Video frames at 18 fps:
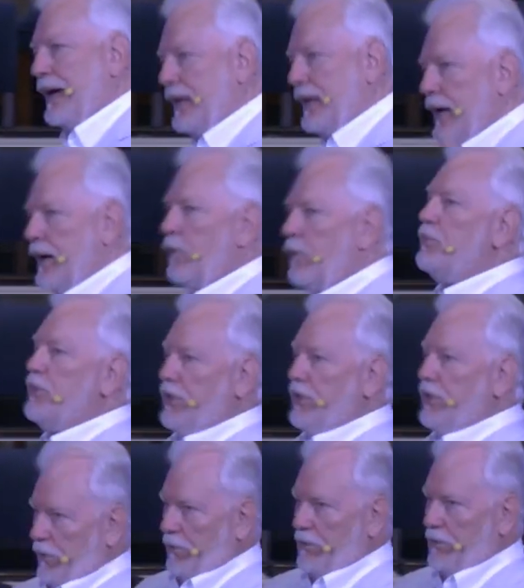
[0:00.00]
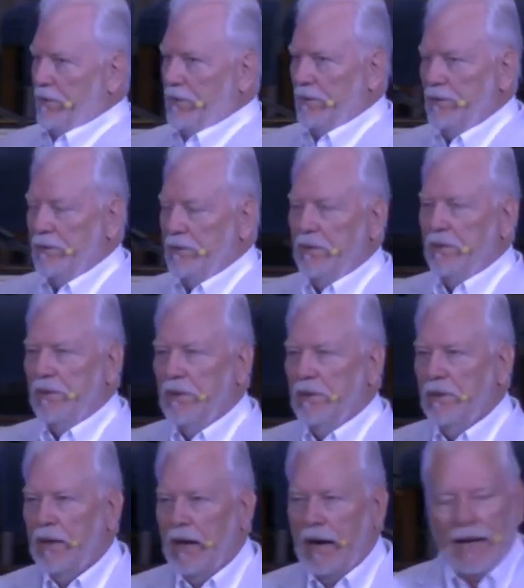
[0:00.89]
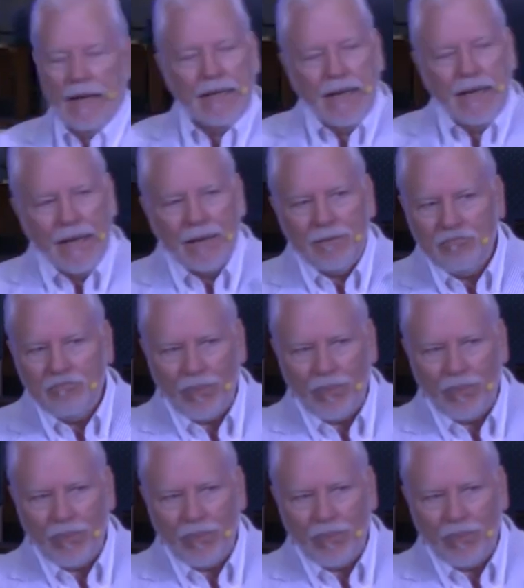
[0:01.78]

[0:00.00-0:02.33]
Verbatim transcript: help you. I can't